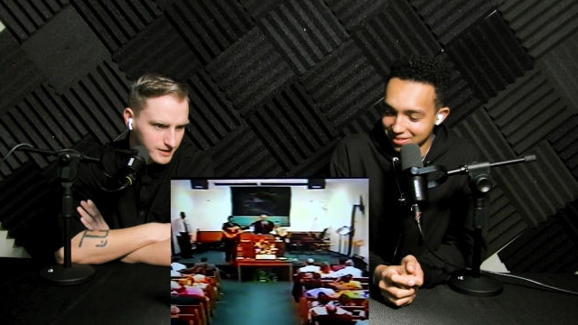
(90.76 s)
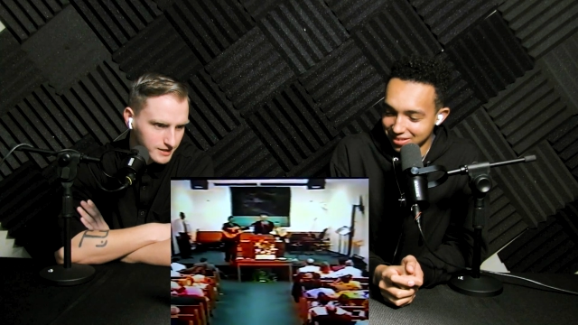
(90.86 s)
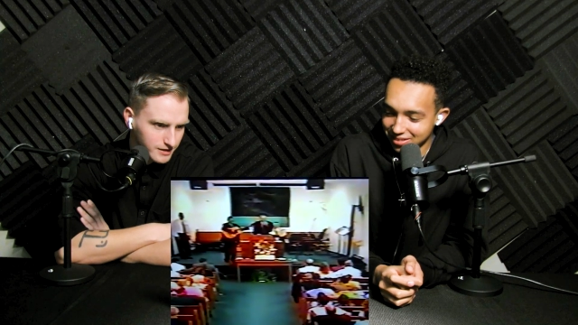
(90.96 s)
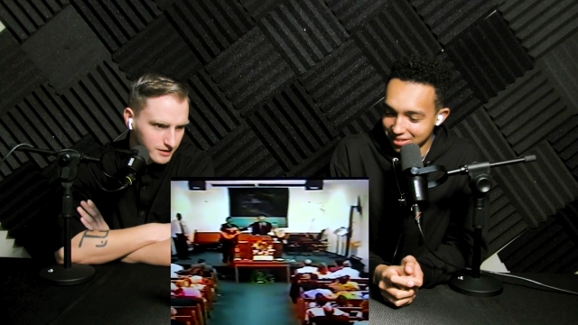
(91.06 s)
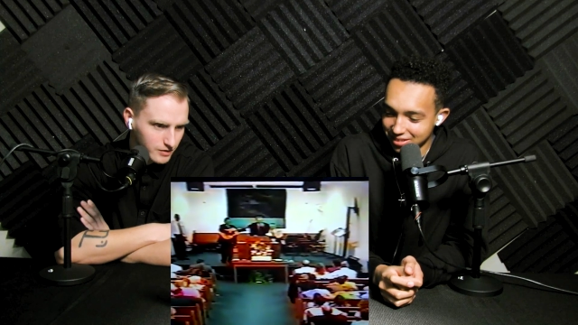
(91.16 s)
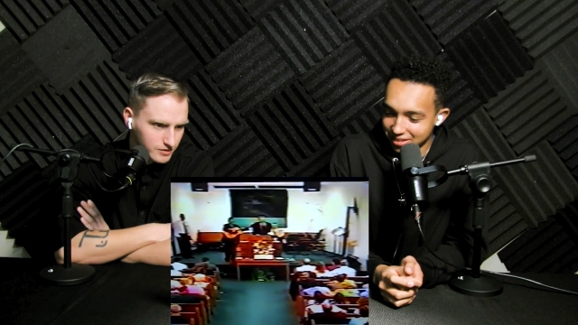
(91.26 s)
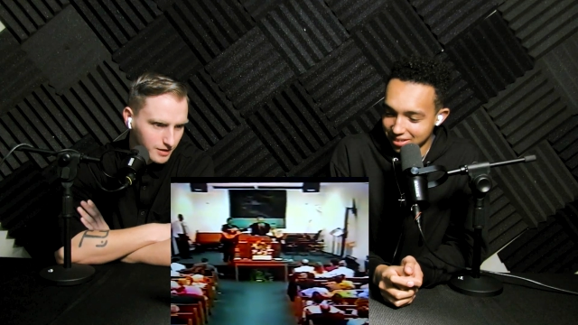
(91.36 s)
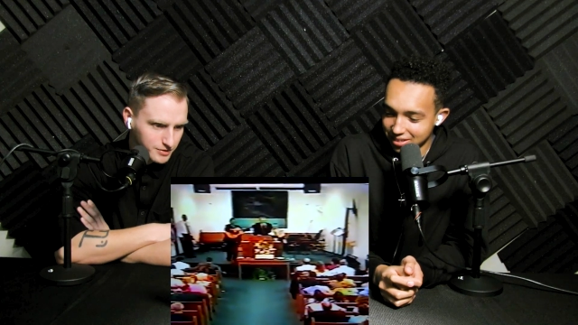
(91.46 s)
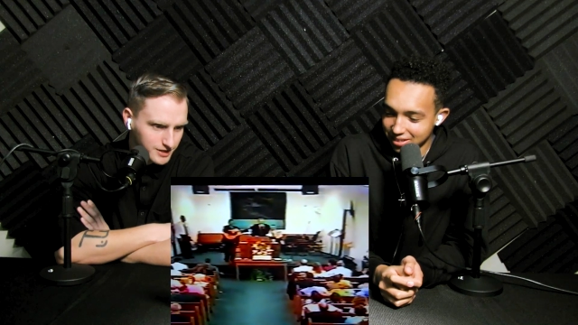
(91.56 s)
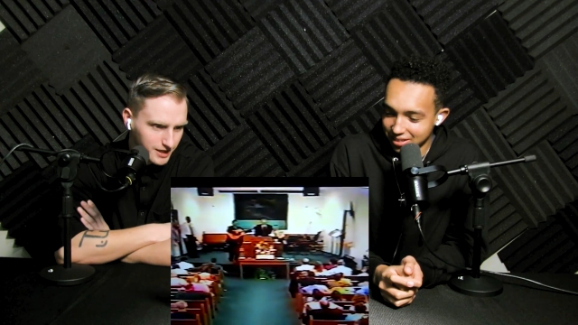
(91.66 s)
Speaker 1: he gonna do a
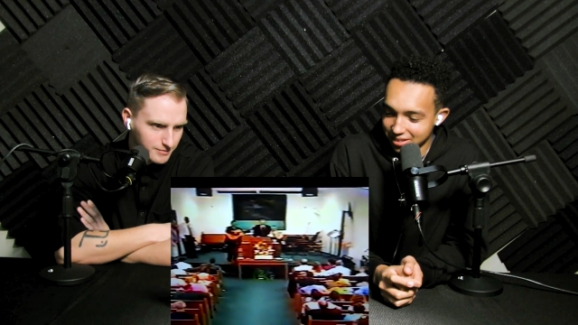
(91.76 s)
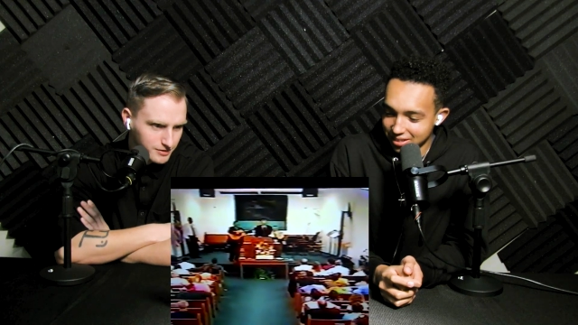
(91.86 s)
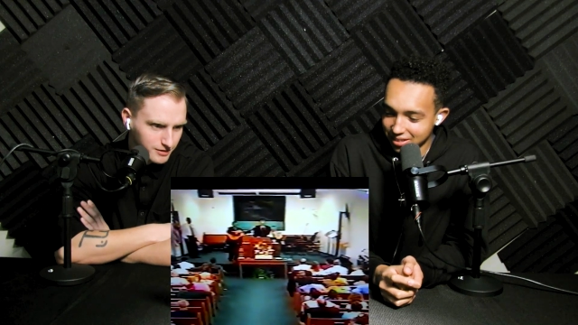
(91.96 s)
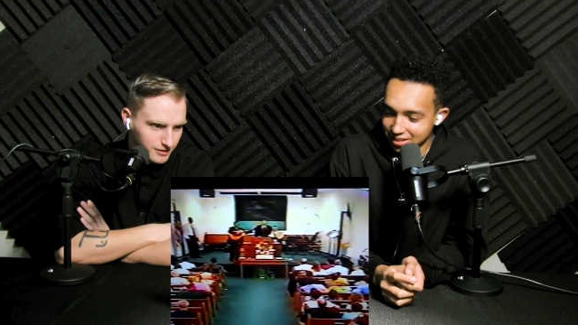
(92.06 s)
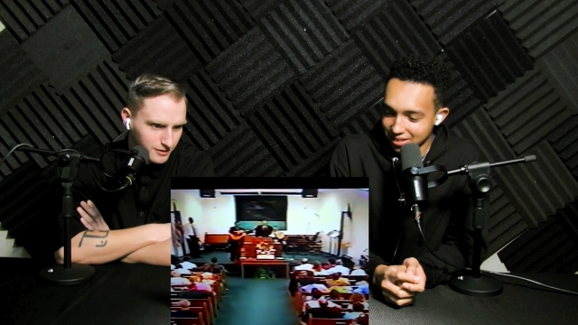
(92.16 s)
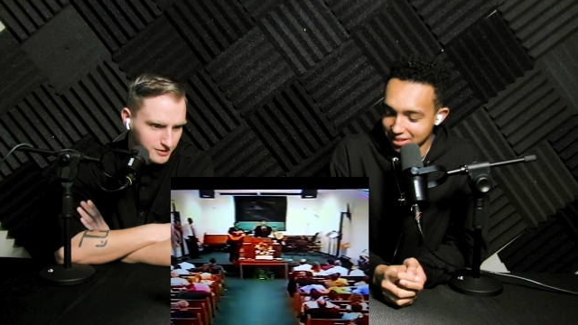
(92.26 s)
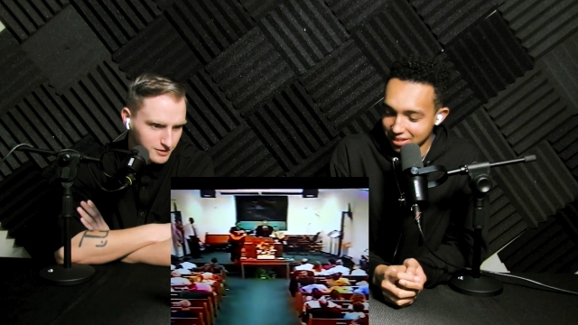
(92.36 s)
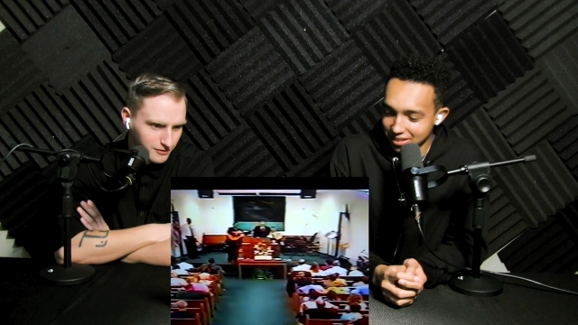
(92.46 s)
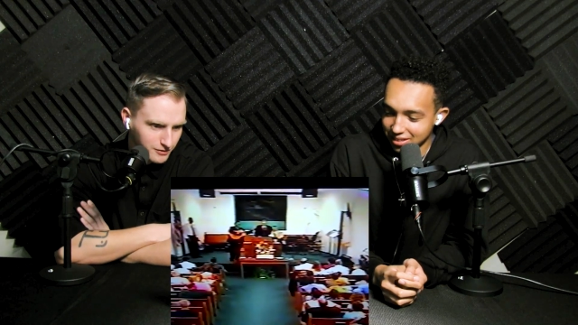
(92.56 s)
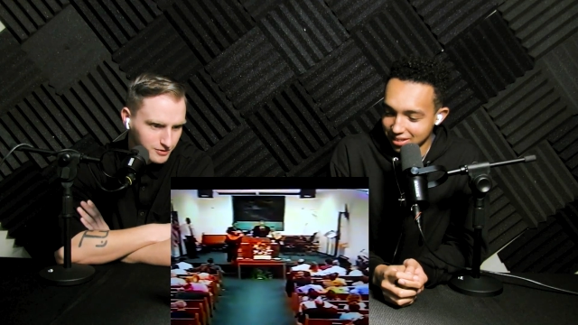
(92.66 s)
double time? And I'm gonna go
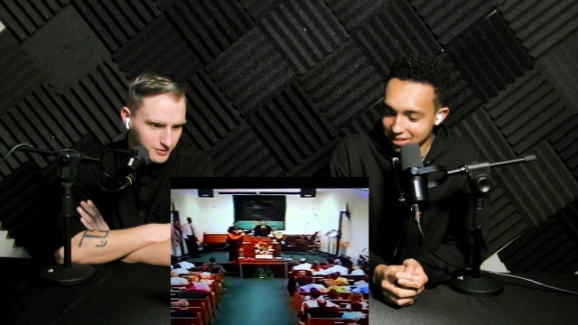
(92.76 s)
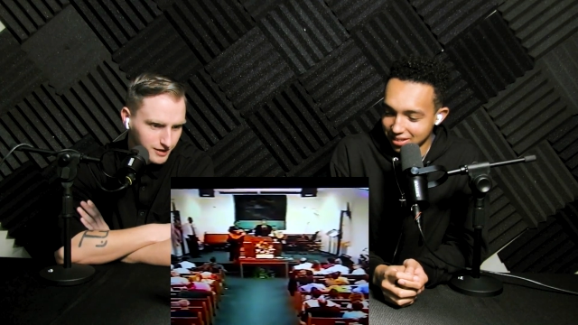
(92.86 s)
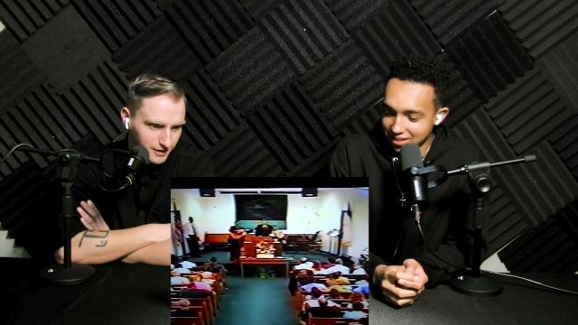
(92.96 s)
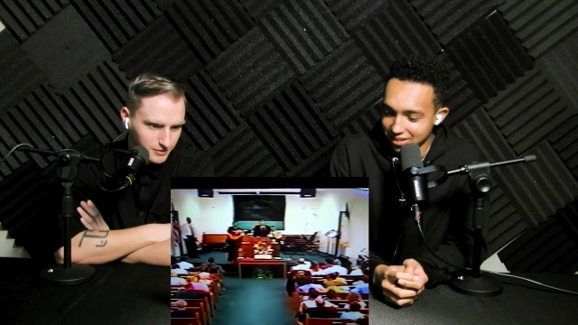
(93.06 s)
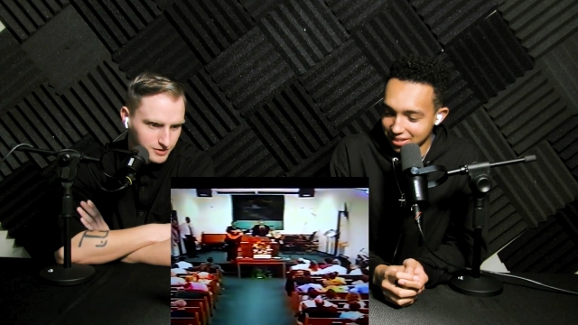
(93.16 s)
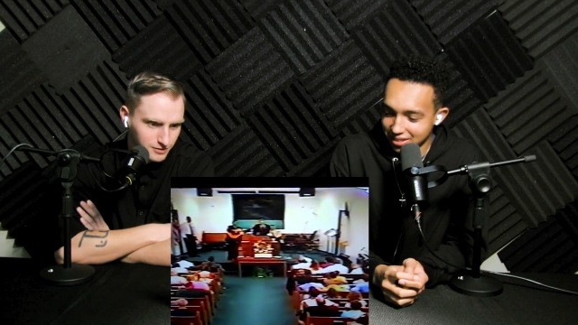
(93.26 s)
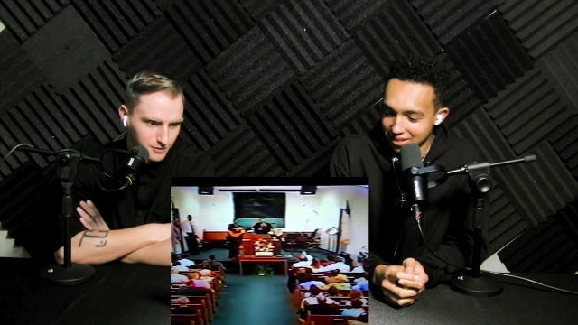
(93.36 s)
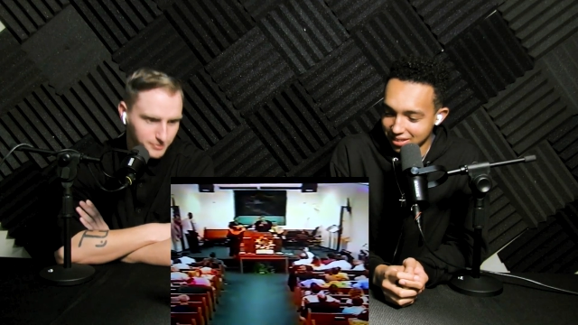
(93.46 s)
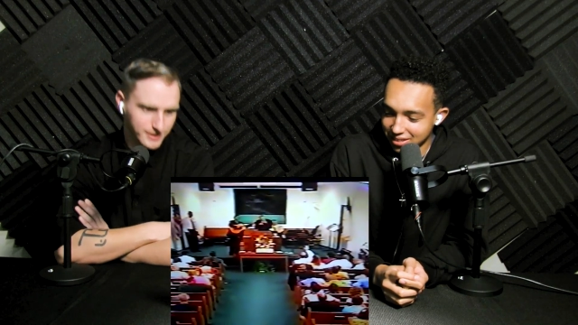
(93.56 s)
start doing like a circle pit.